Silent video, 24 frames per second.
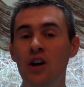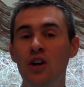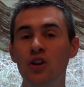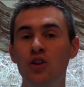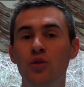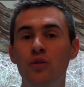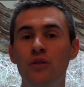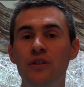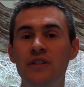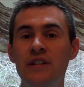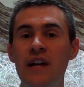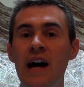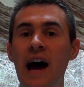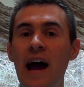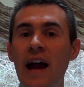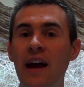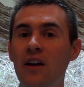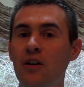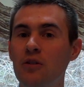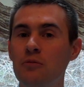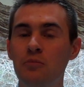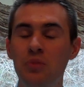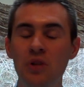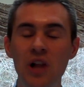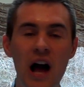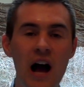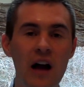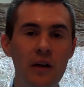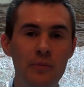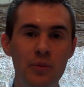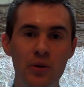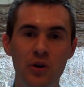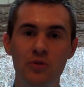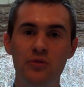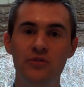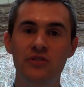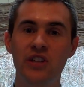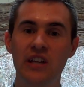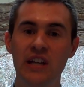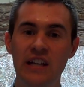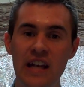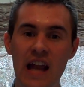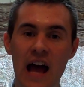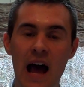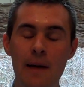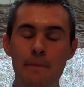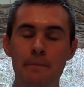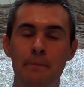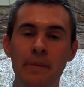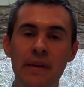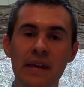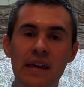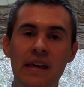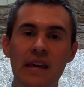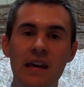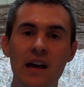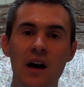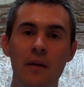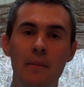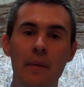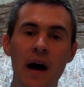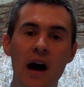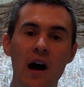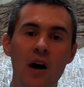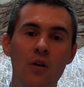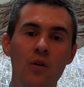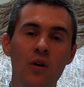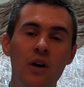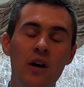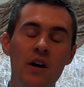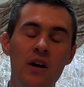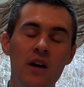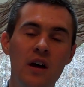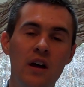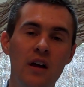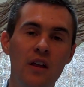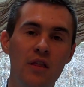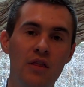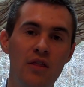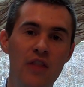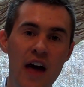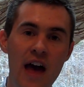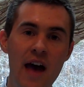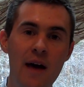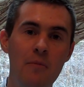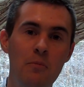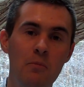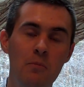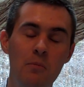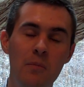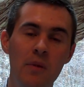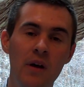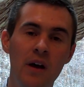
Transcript: Your entire blog post cannot be about them